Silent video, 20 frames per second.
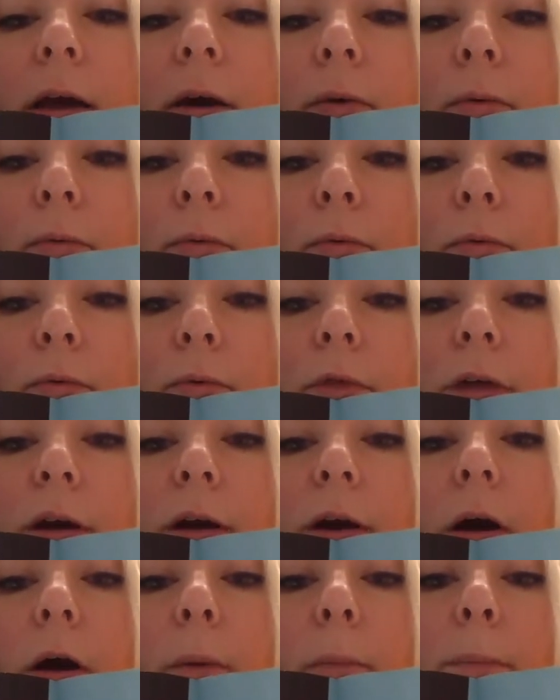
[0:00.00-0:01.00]
"Oh, there
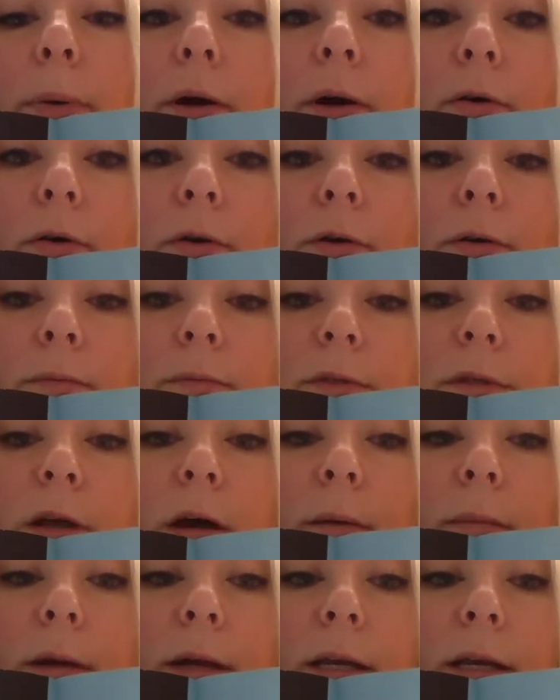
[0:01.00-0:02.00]
are pilgrims
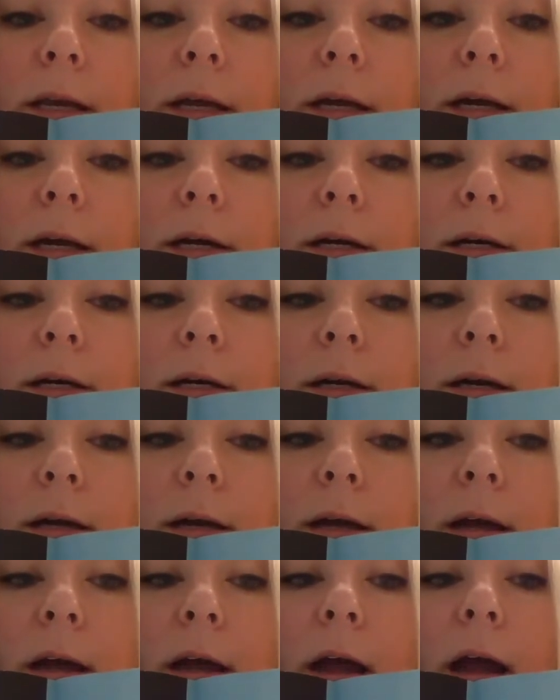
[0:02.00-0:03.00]
coming near."
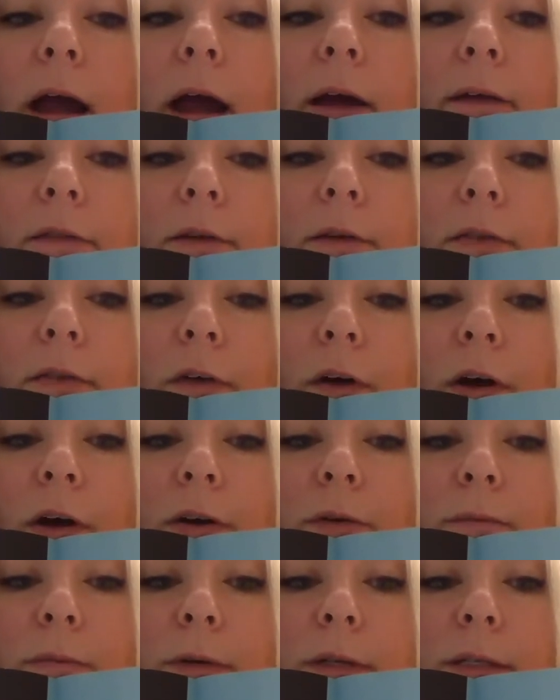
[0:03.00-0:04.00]
And the
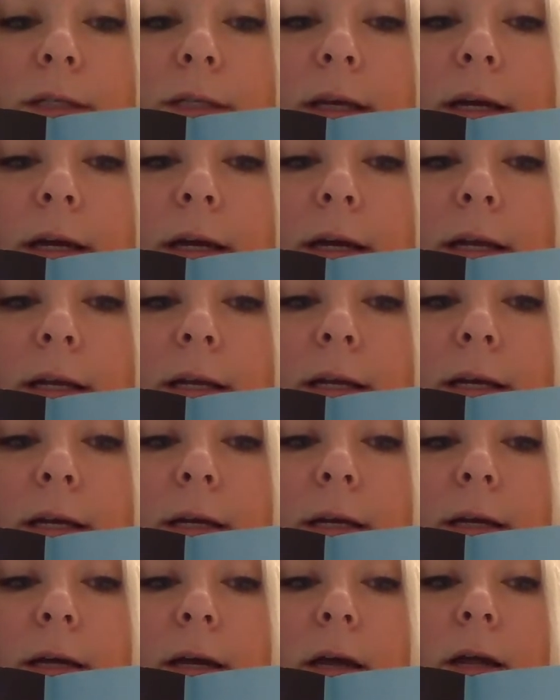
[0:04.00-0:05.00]
third one said,
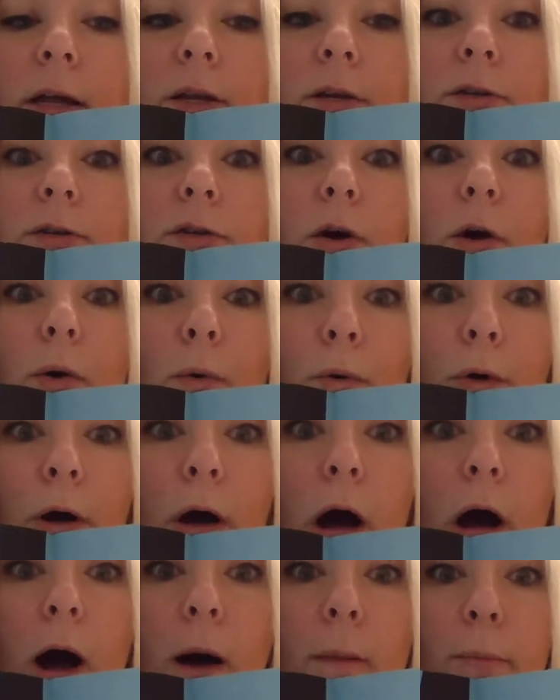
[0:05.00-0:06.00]
"Don't
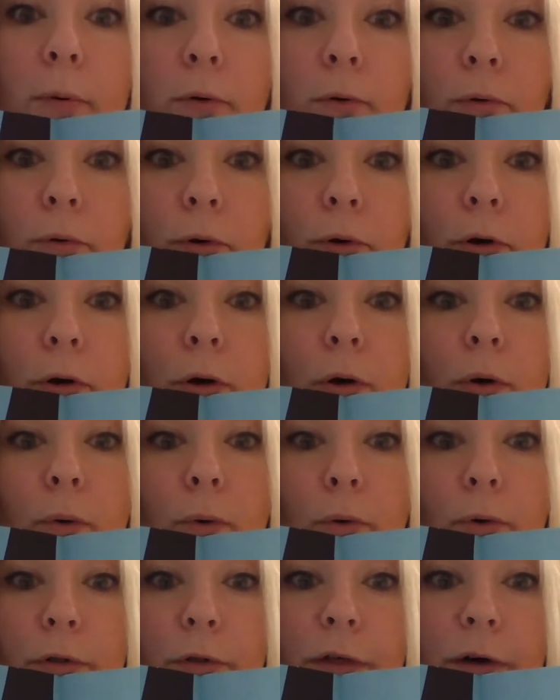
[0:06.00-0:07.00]
gobble
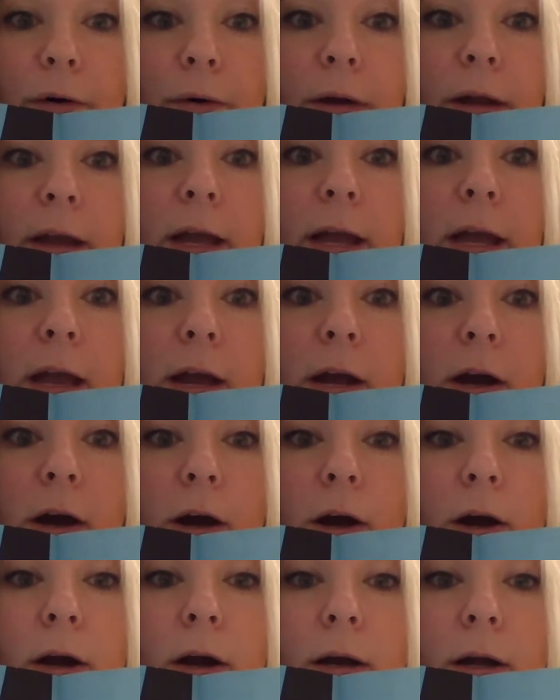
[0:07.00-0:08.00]
or they'll
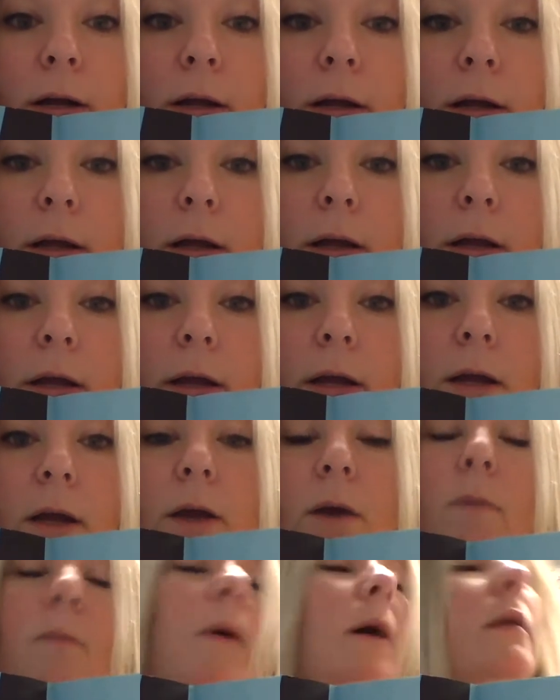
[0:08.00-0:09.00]
hear."
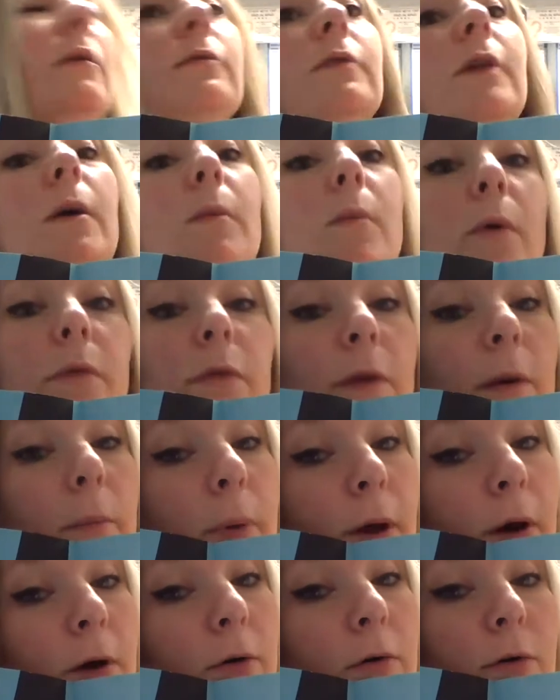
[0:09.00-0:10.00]
Why don't they want the
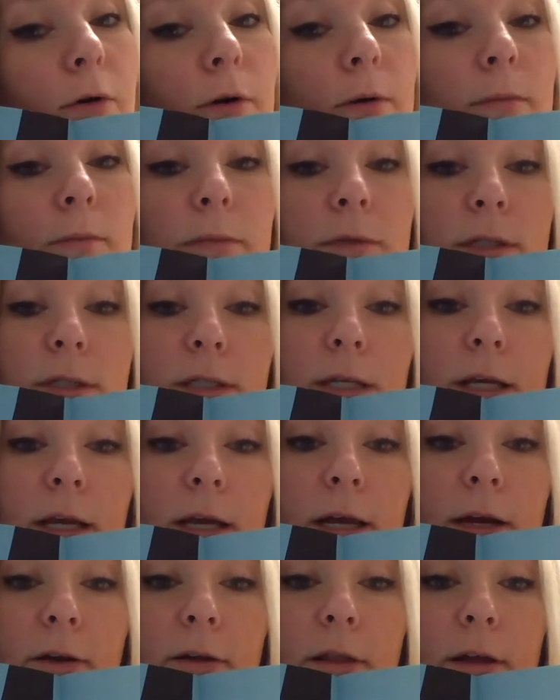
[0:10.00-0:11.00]
pilgrims to
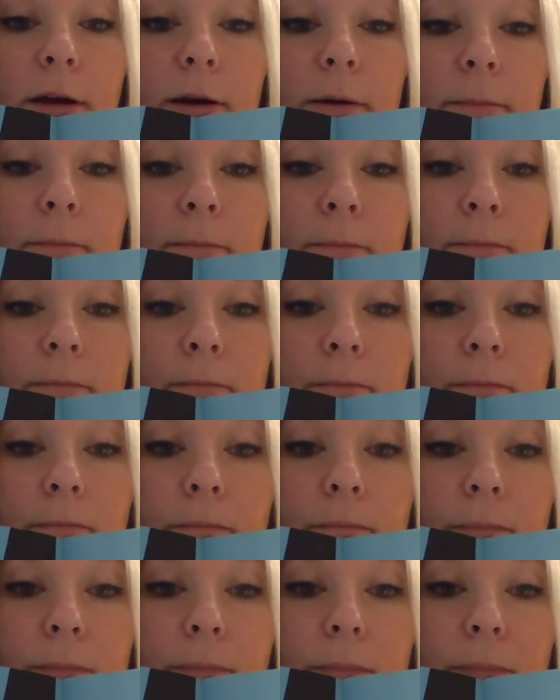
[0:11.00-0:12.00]
hear them?
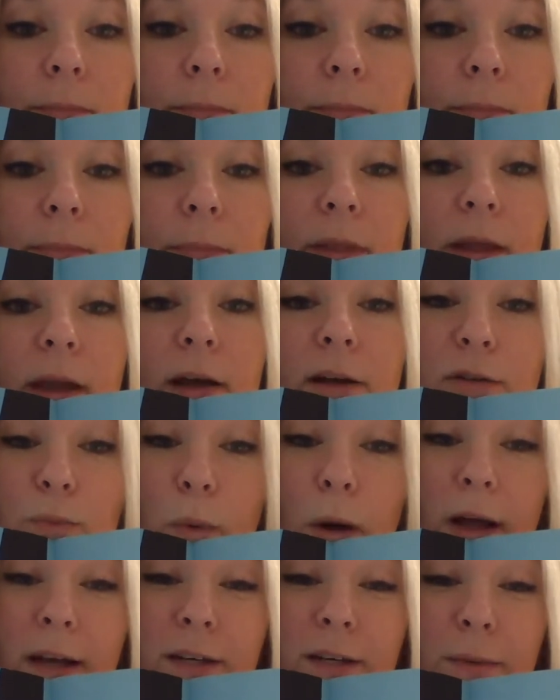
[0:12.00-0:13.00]
Because
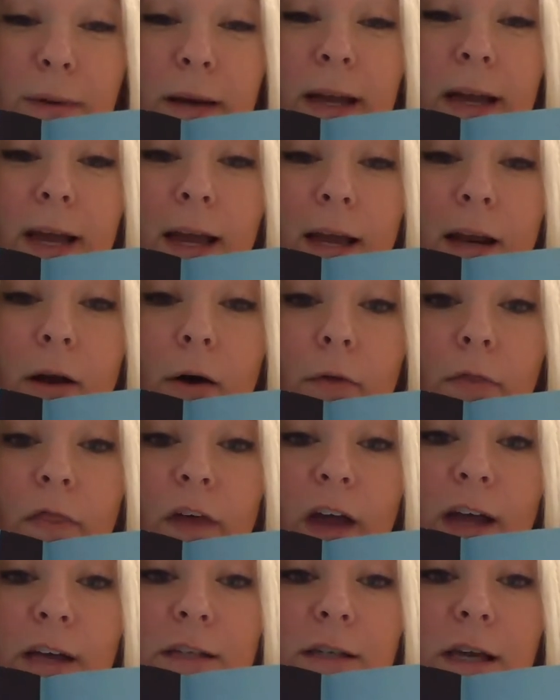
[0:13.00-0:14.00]
what do we eat on
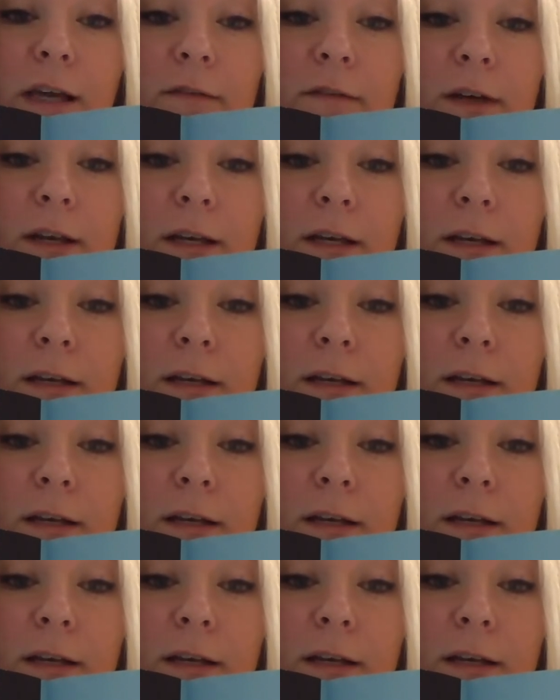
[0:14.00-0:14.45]
Thanksgiving?